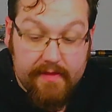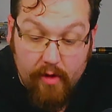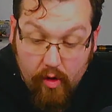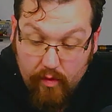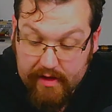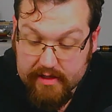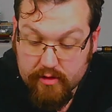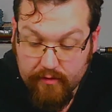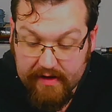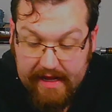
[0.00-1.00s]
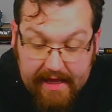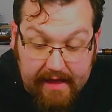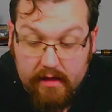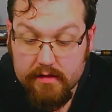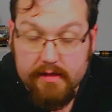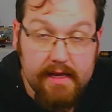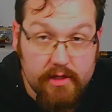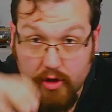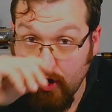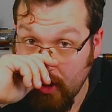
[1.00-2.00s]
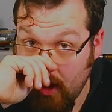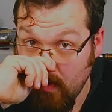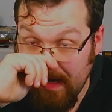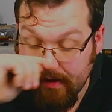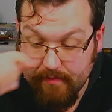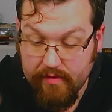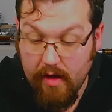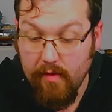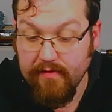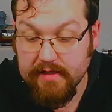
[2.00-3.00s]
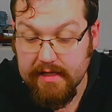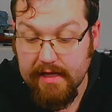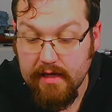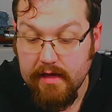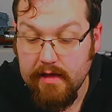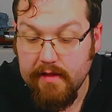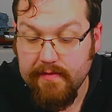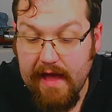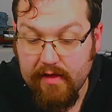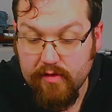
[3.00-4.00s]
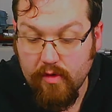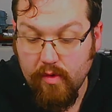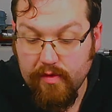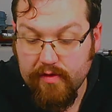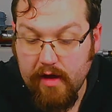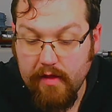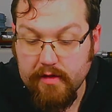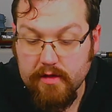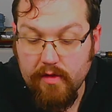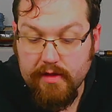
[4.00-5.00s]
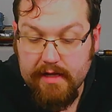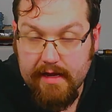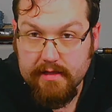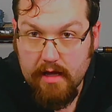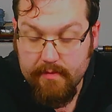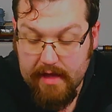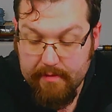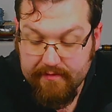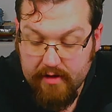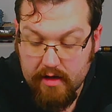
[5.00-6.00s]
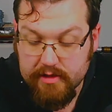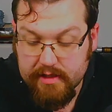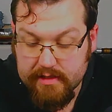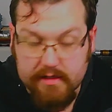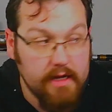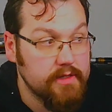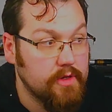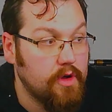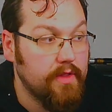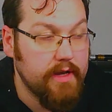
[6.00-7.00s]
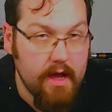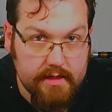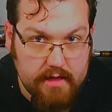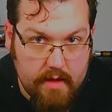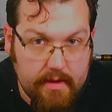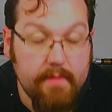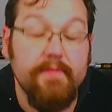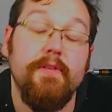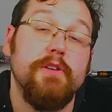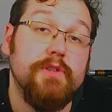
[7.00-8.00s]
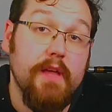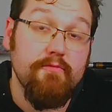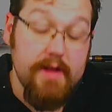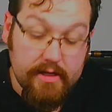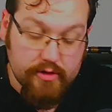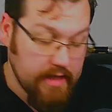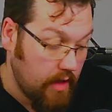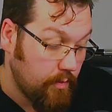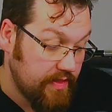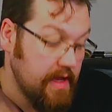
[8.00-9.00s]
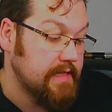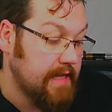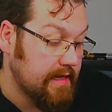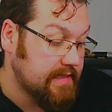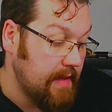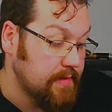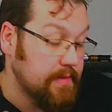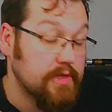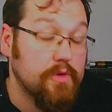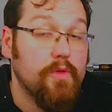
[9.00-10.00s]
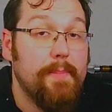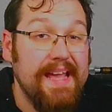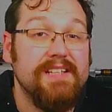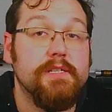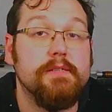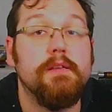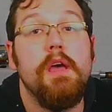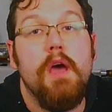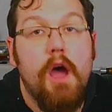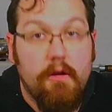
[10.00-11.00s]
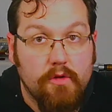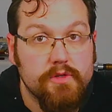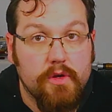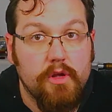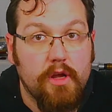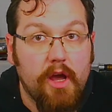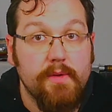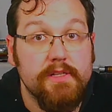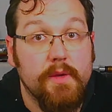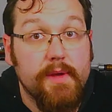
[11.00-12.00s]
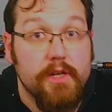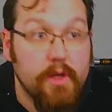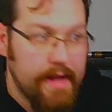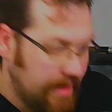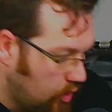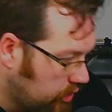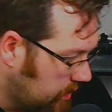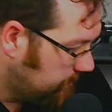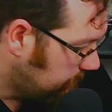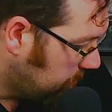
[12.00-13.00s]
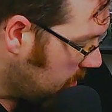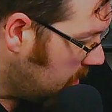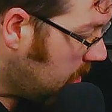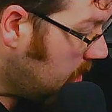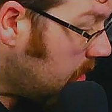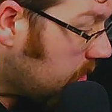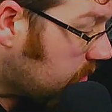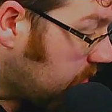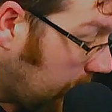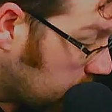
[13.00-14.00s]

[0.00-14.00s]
all this stuff in here is colour coded. So obviously, that's all the side that's got the daytime camouflage. This side has all got the nighttime camouflage. So that really does help with these next steps because all the pictures are also colour coded, so we can do it in order. So,